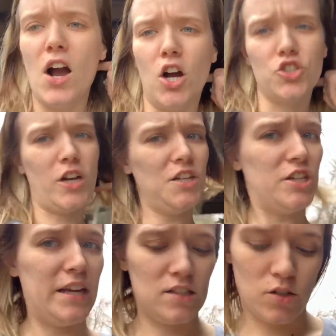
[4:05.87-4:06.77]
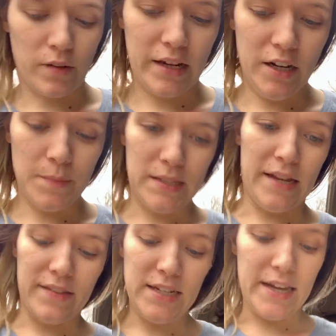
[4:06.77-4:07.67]
our trash cans are right here
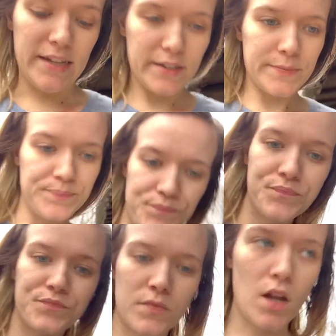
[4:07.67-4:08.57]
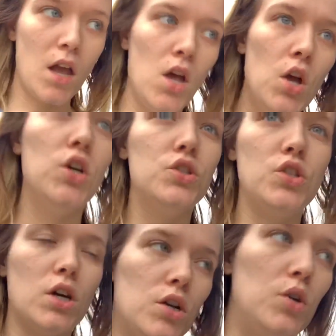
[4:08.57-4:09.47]
beside the deck.
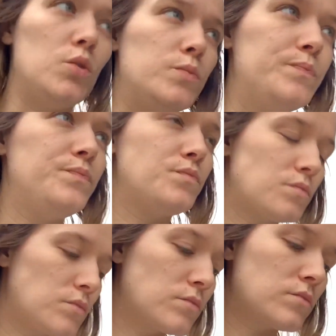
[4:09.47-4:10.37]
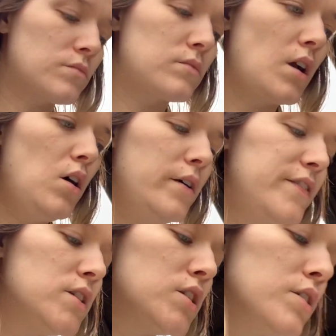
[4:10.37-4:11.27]
So, oh, it
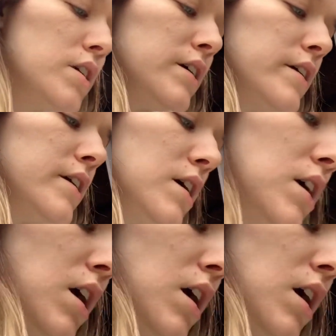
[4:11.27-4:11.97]
feels so good out here.